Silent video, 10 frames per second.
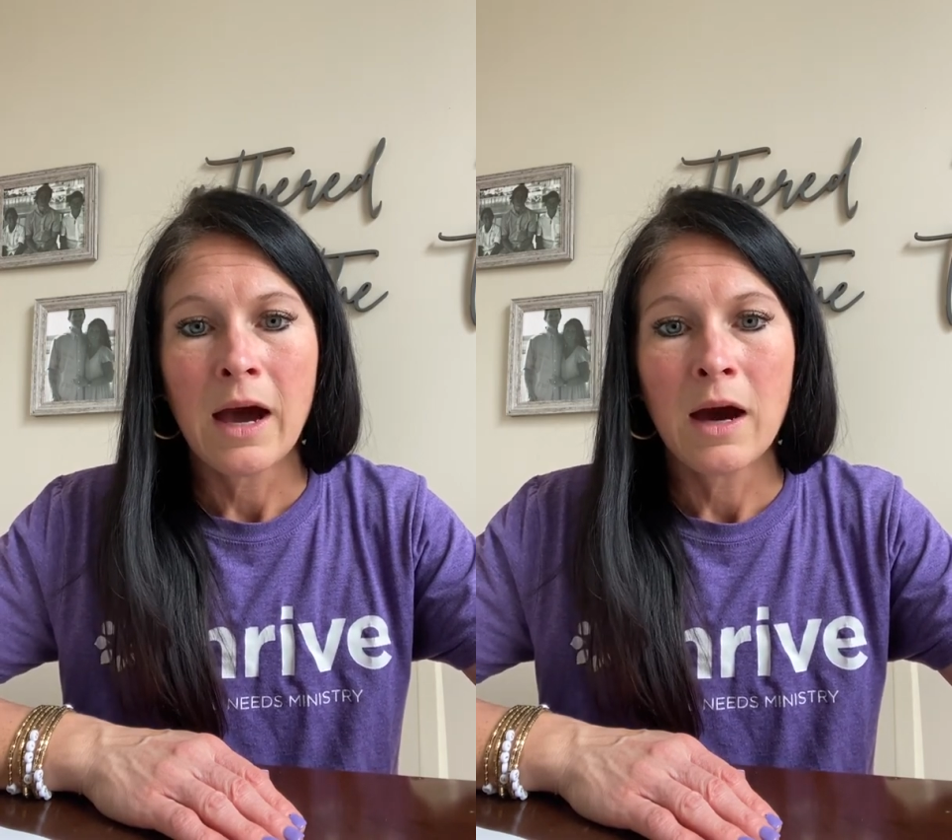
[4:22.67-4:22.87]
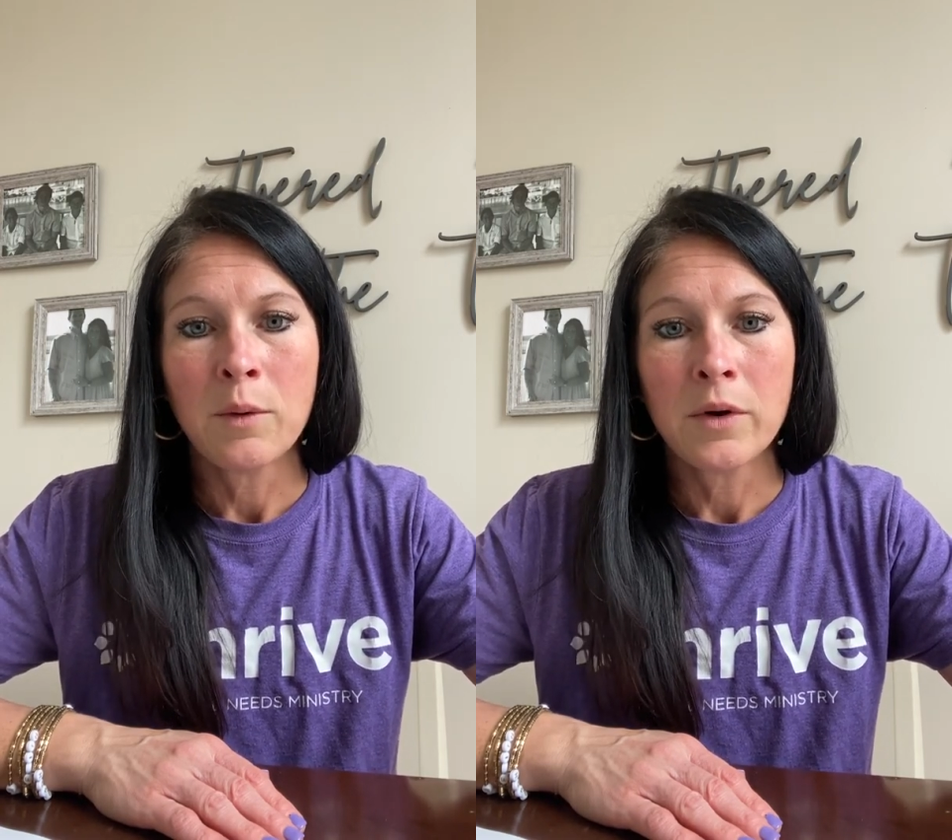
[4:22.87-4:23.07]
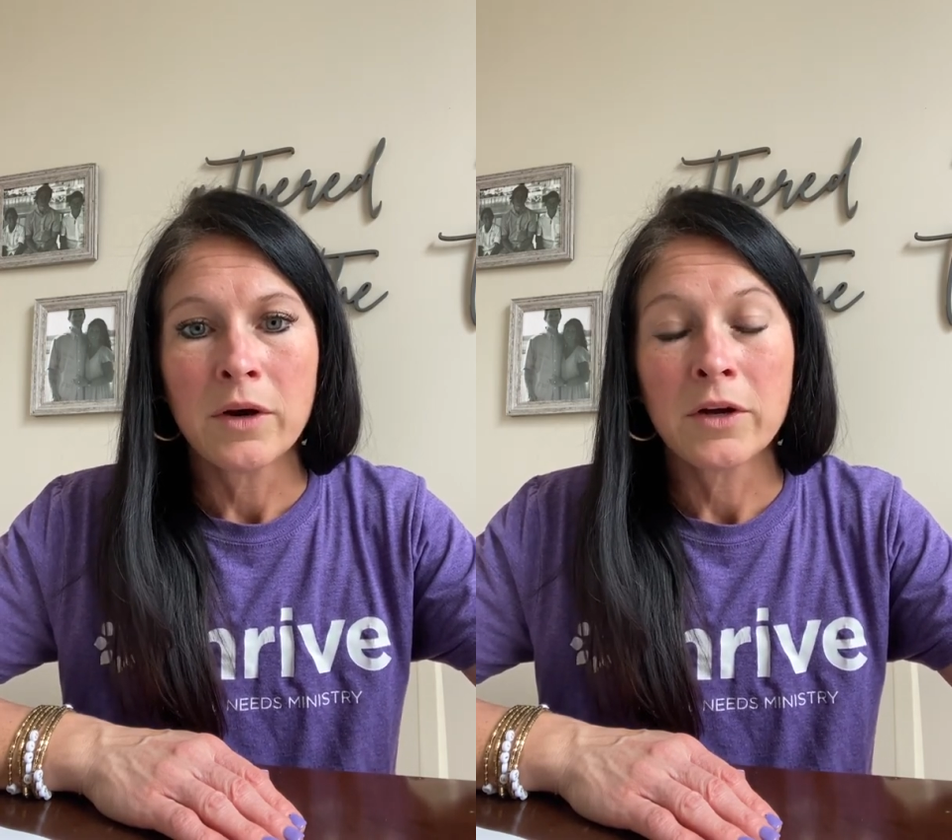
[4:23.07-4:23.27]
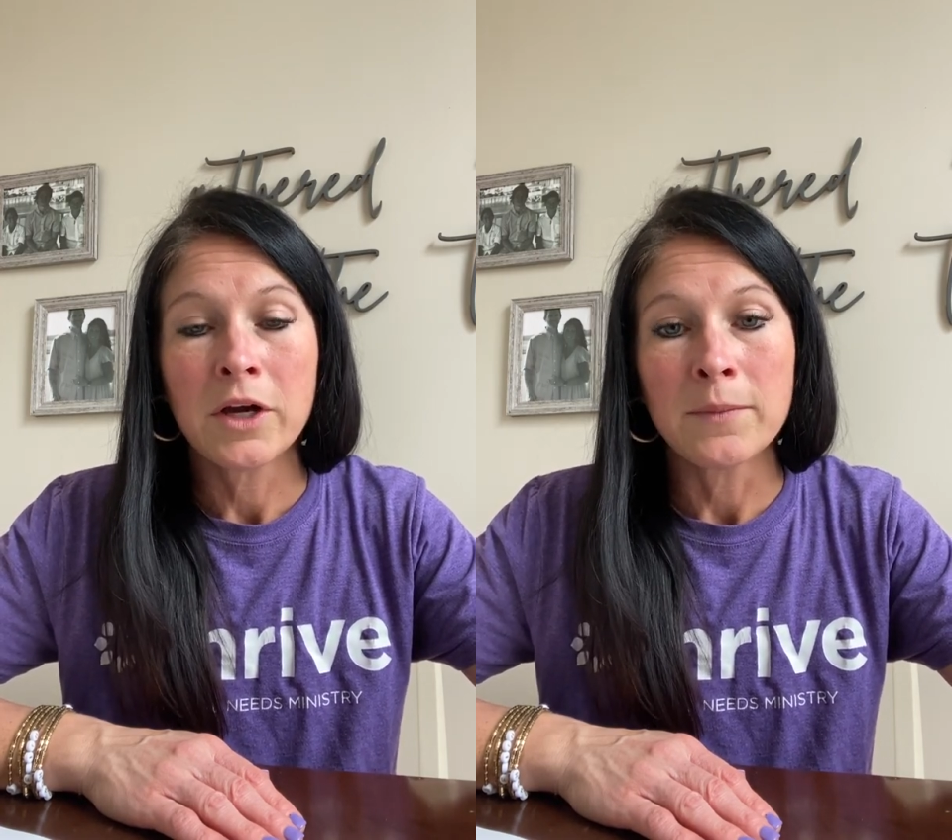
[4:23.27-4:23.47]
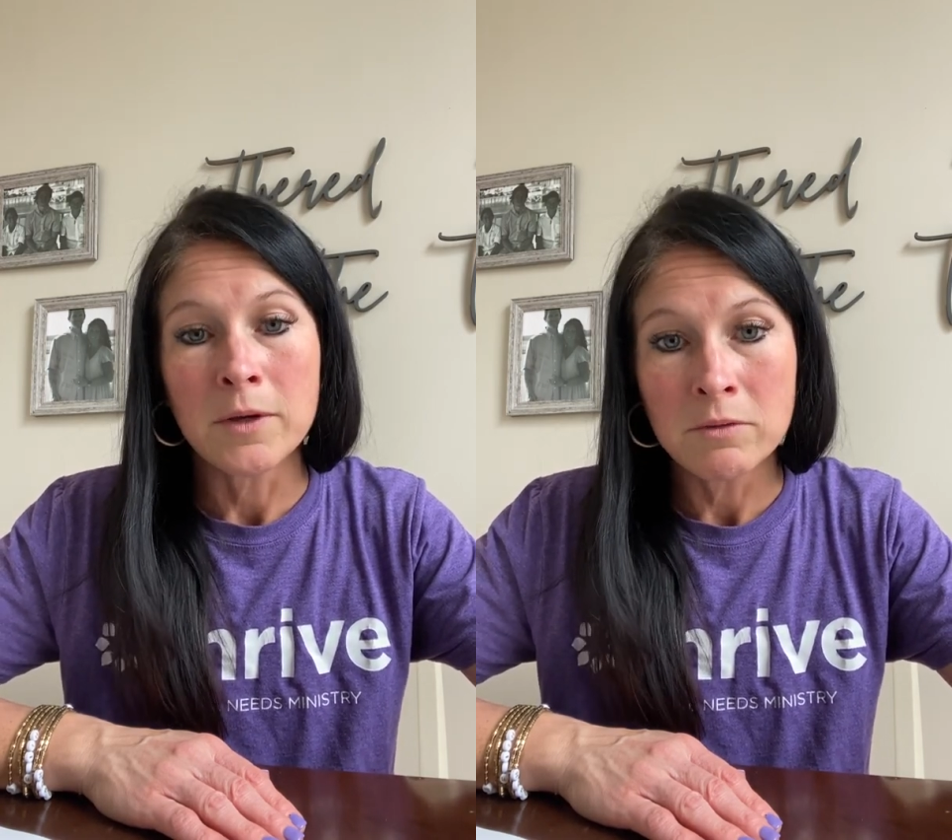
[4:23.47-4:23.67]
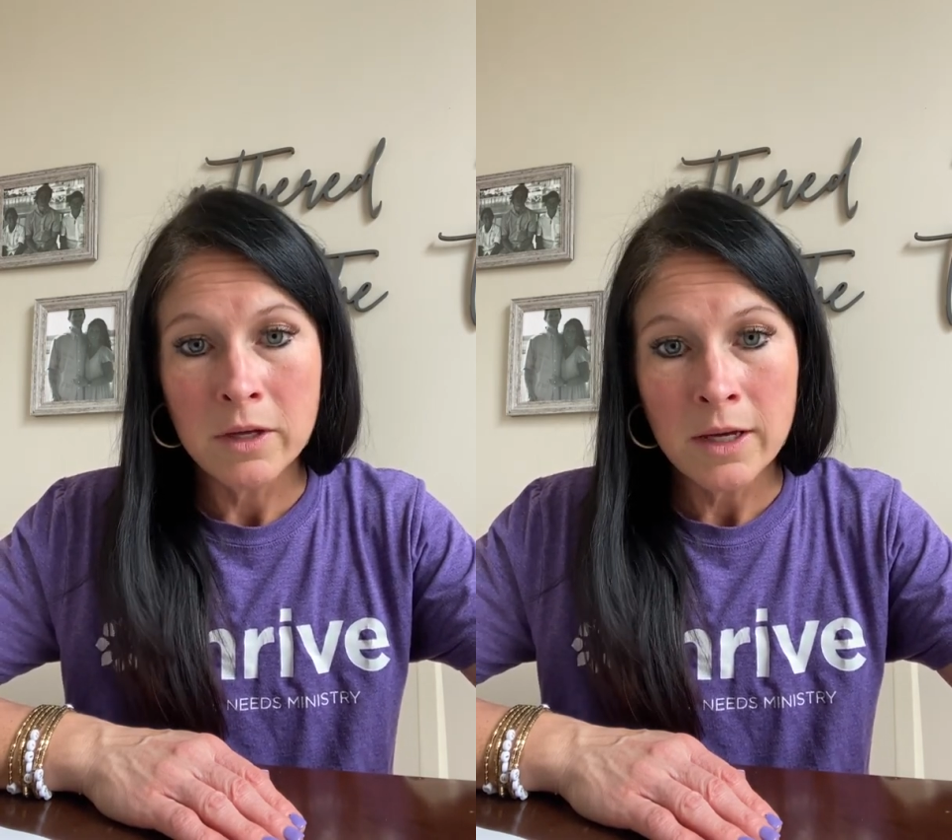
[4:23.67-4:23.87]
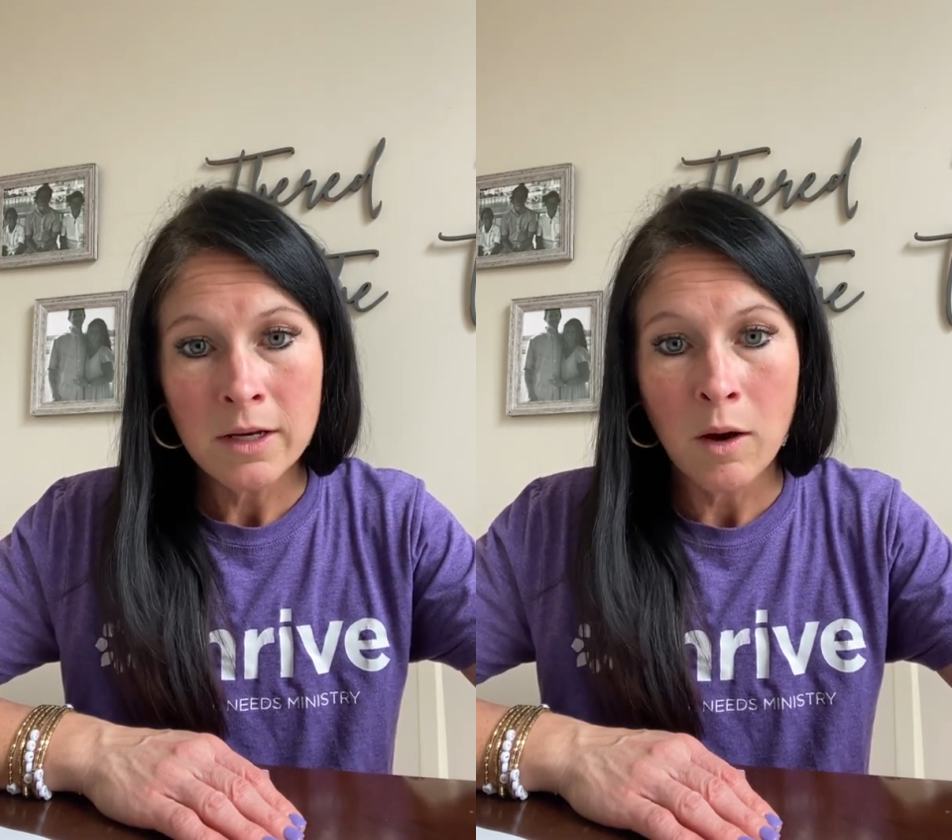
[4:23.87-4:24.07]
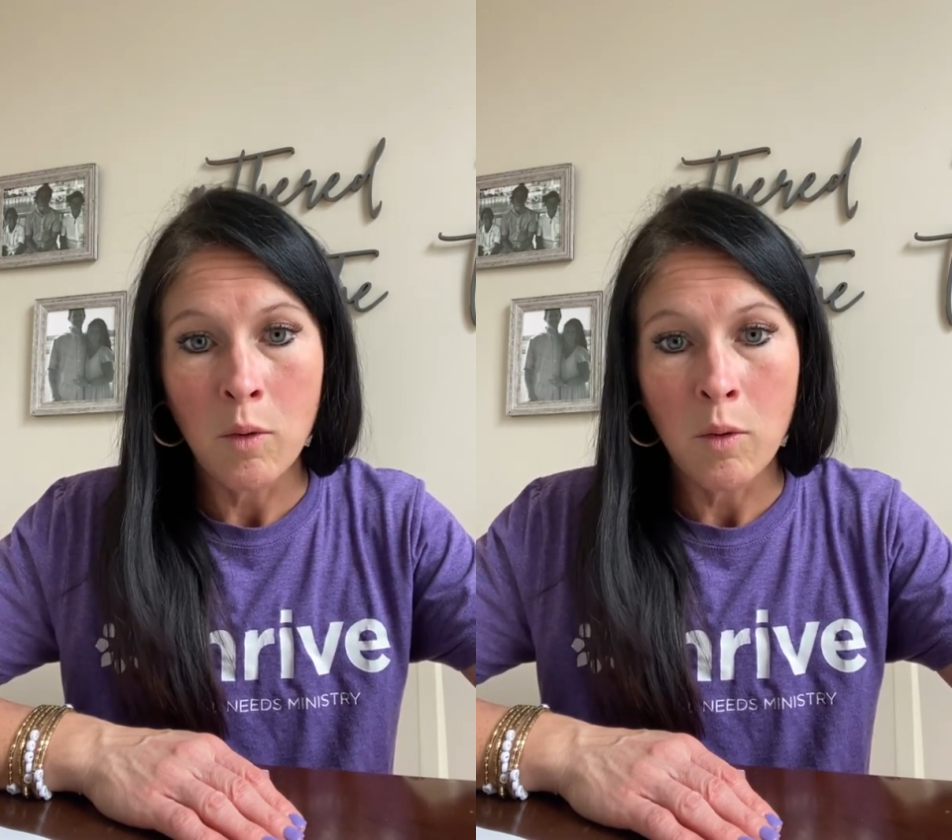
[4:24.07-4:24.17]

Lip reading: our communion,